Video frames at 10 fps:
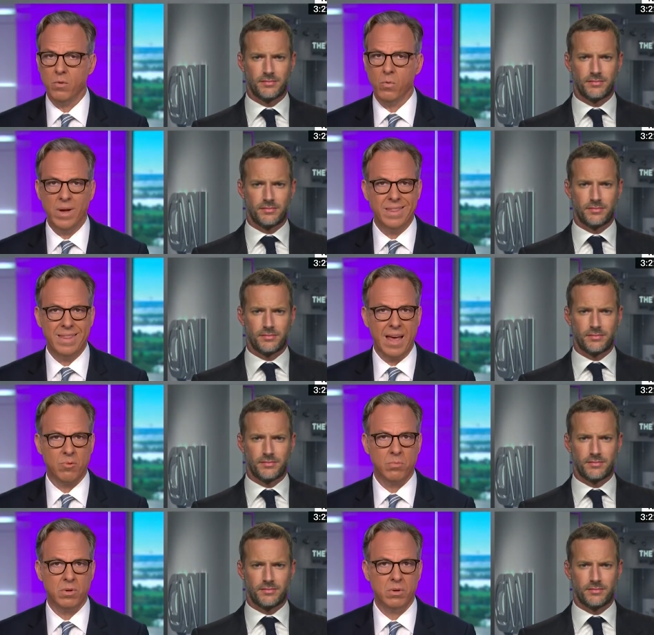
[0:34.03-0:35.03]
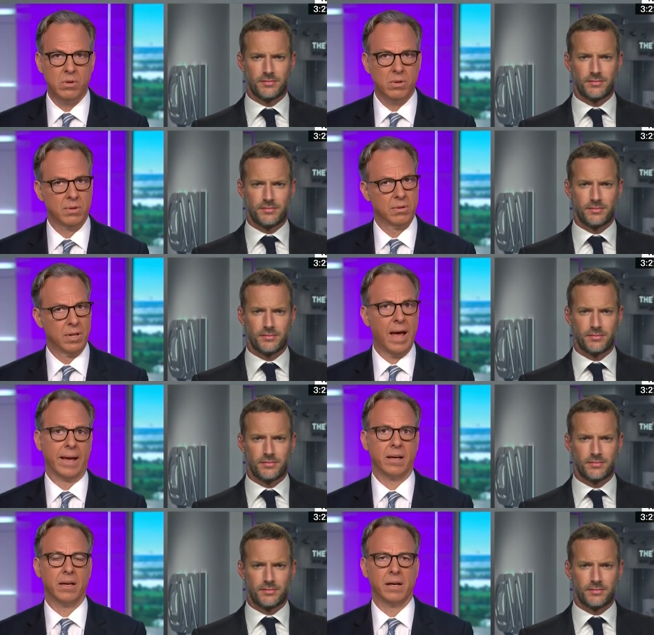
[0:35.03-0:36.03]
Speaker 1: with them
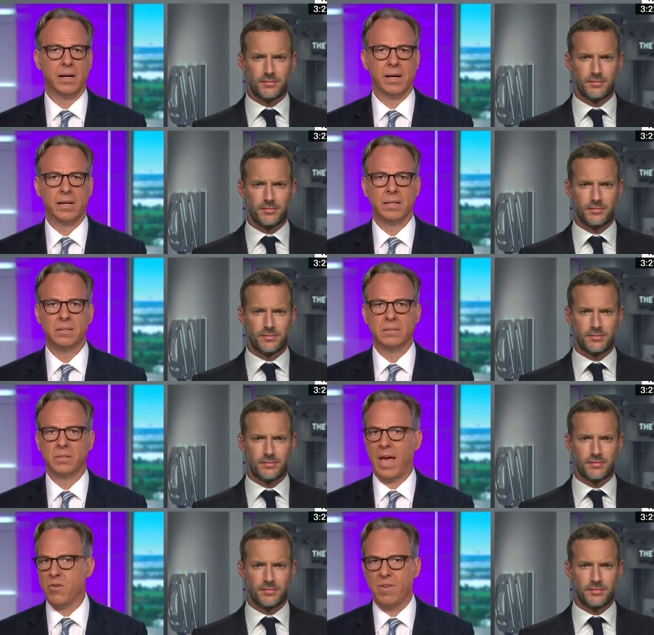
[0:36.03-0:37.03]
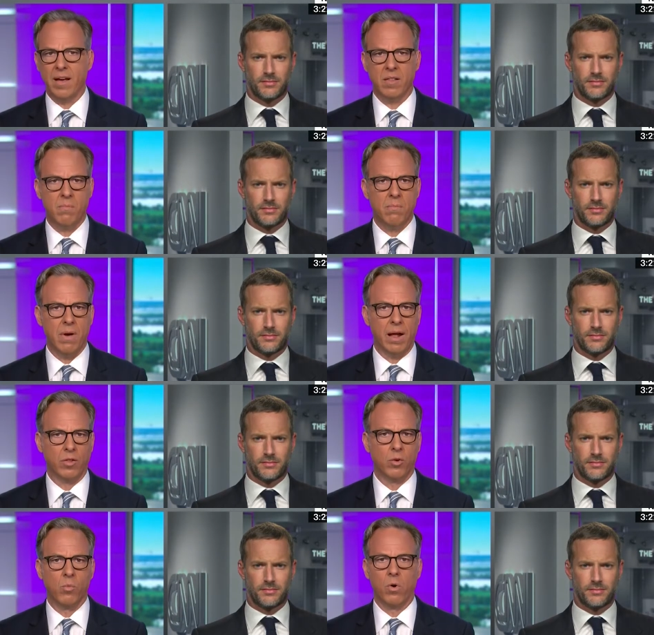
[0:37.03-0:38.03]
like? Uh, can you take them at
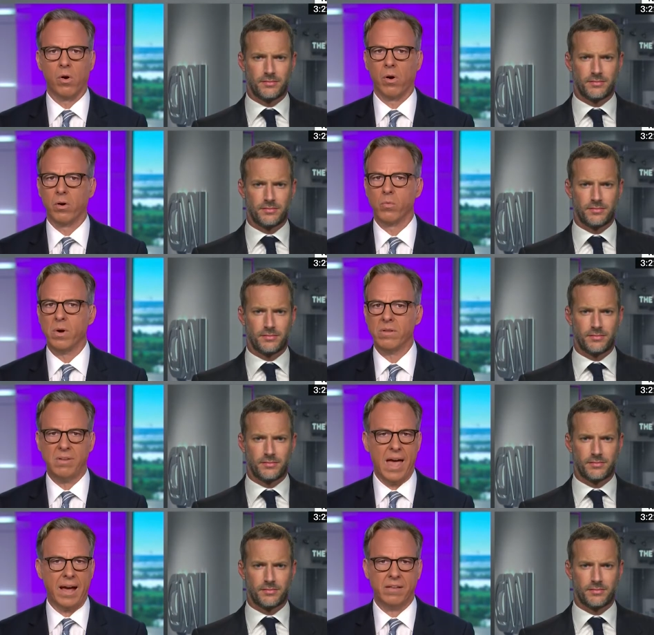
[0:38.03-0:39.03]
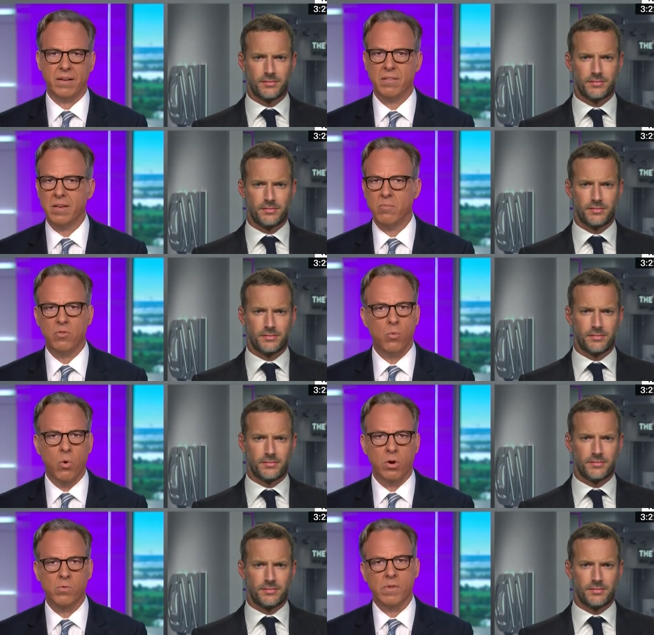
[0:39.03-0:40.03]
their word? What tactics seem to
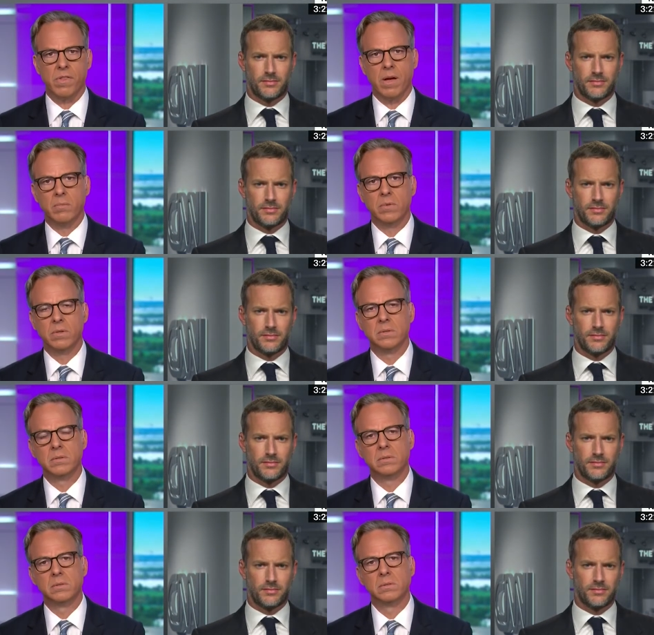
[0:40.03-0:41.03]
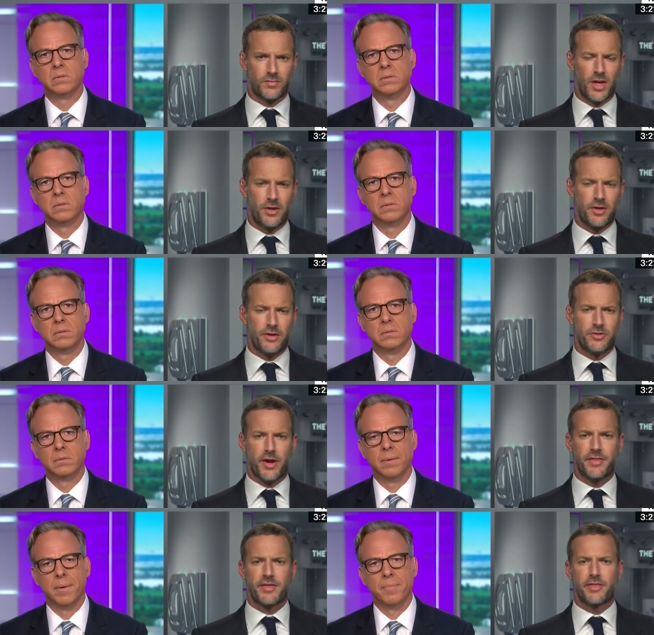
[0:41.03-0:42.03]
work
Speaker 2: with them? So I
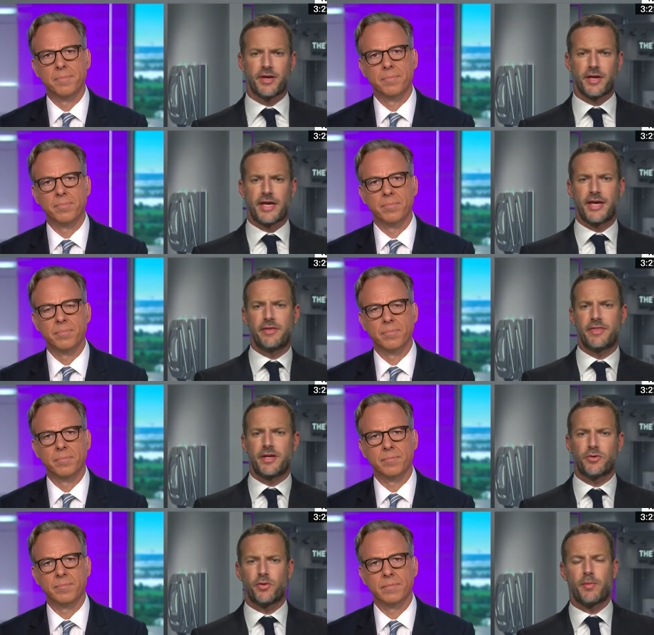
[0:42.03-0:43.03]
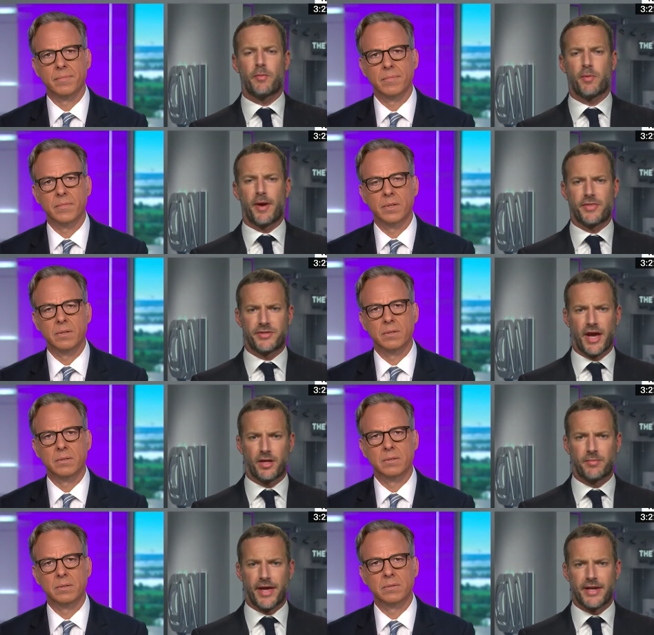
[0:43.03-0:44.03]
think the key thing to remember about the
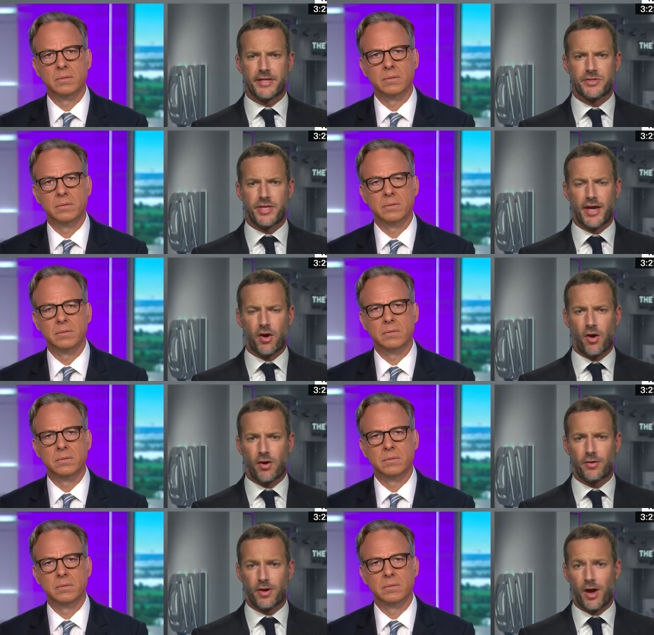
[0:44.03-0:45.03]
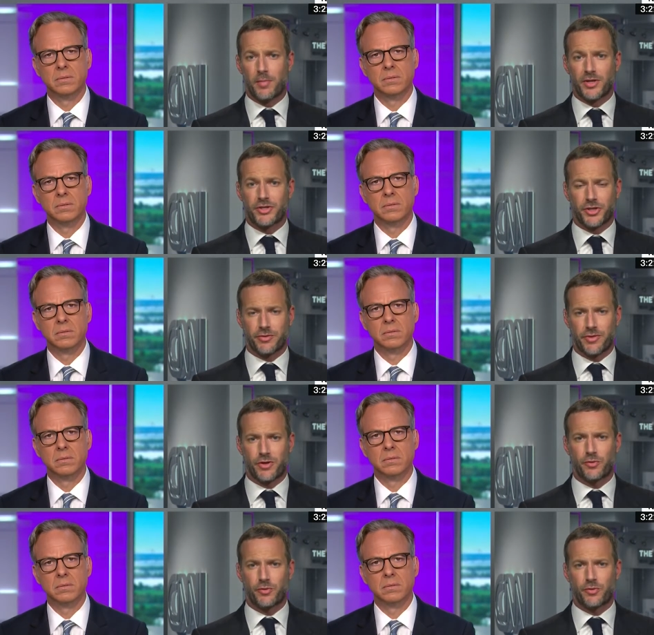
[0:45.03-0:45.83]
Taliban is they are a militia. They're a